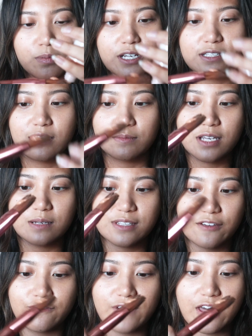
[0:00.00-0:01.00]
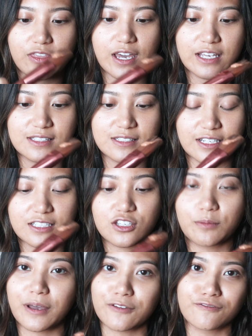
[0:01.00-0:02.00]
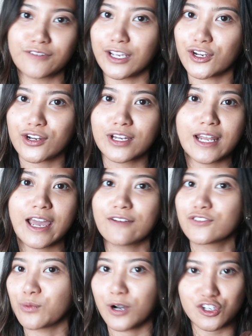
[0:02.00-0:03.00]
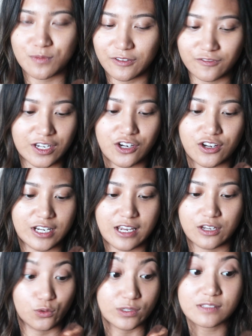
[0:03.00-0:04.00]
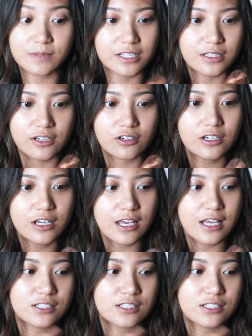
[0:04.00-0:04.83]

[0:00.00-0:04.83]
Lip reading: but sometimes I find that it sticks on my finger and I have to wash my finger and it annoys me a little.